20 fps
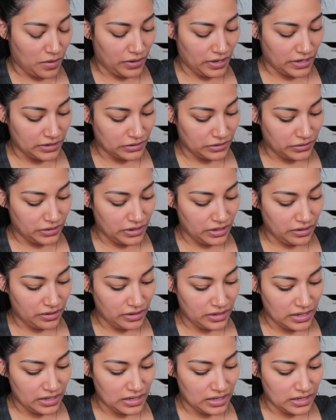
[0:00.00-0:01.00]
Okay, so here
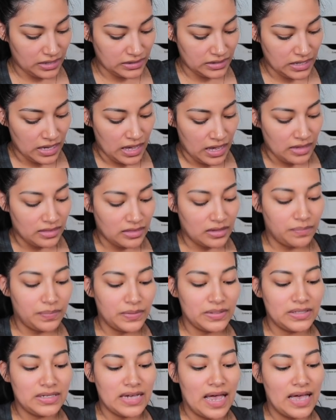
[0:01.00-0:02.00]
is the
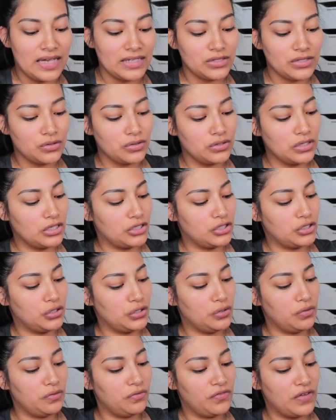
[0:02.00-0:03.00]
Bedazzled
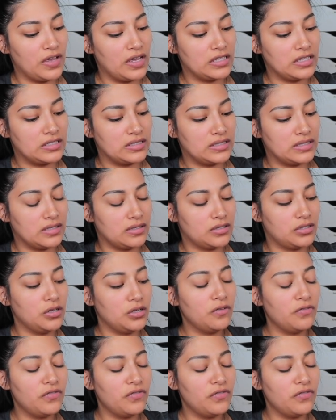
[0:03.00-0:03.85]
Too Faced Too